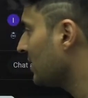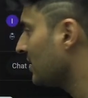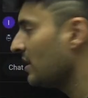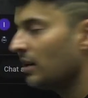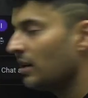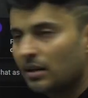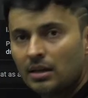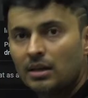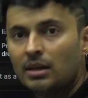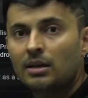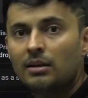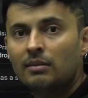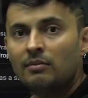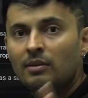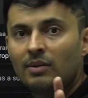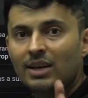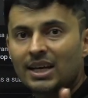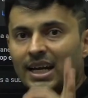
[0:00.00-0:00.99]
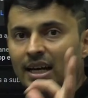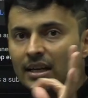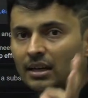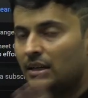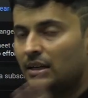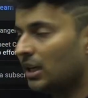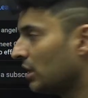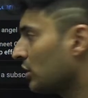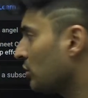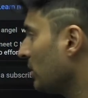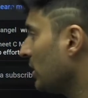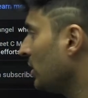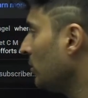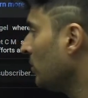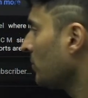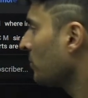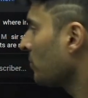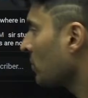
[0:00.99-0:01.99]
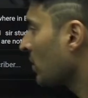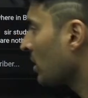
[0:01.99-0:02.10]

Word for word: is here. We will get in touch with you.